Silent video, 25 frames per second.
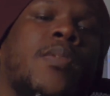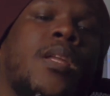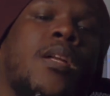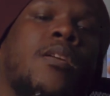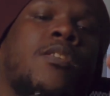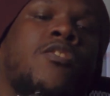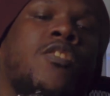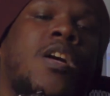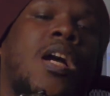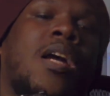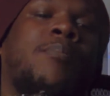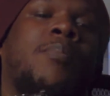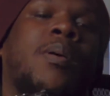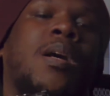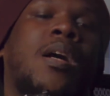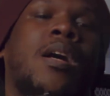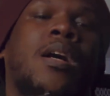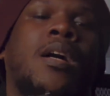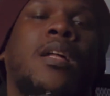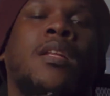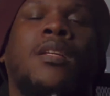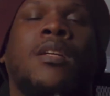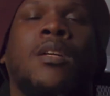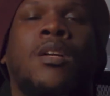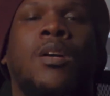
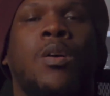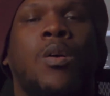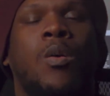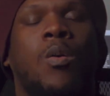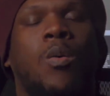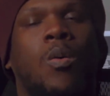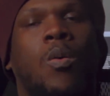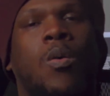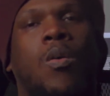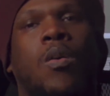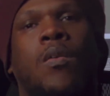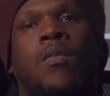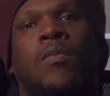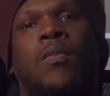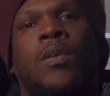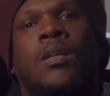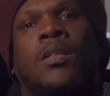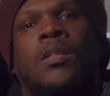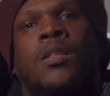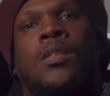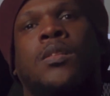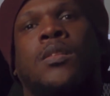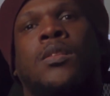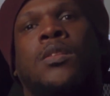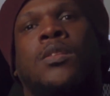tripod, or if I want
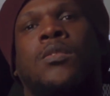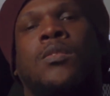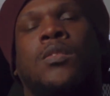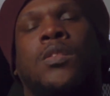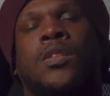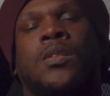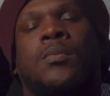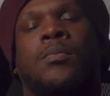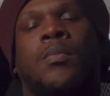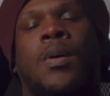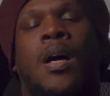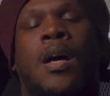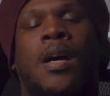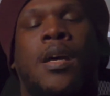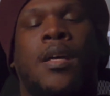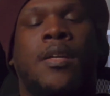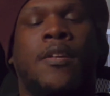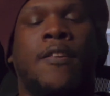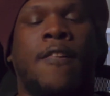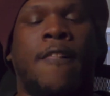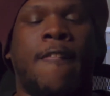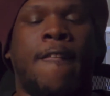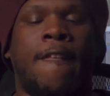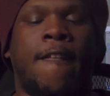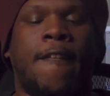to use my
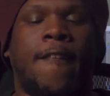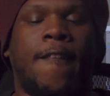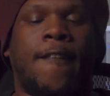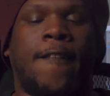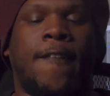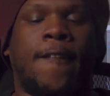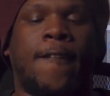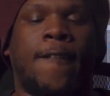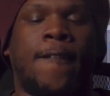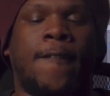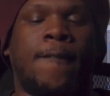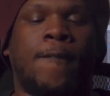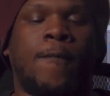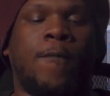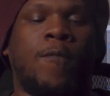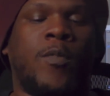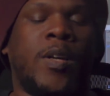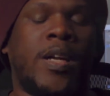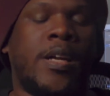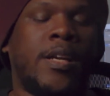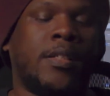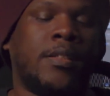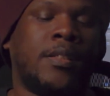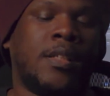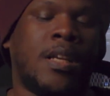
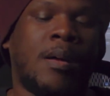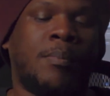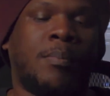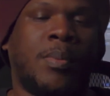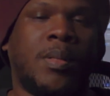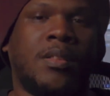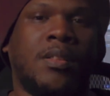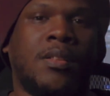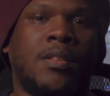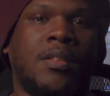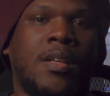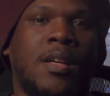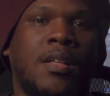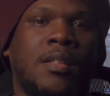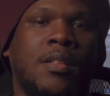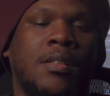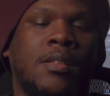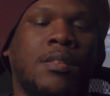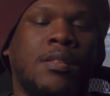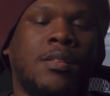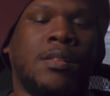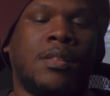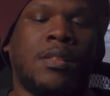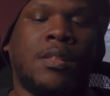rig that I put together,